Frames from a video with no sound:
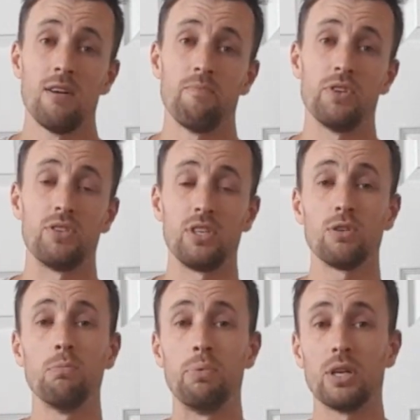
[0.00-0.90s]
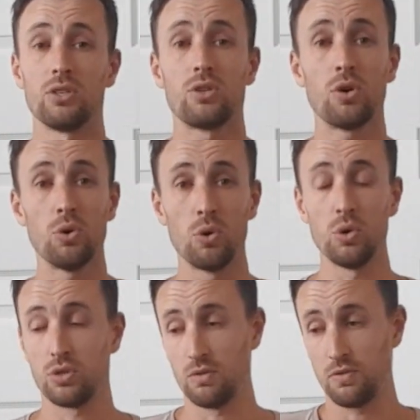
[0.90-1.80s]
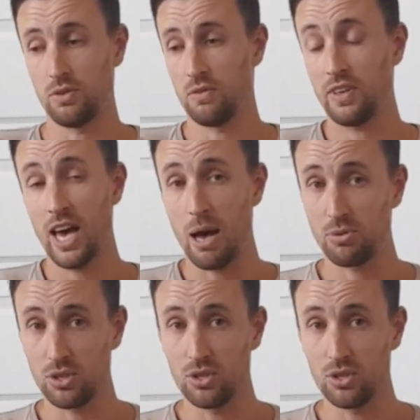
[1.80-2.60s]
the single biggest cause of capsular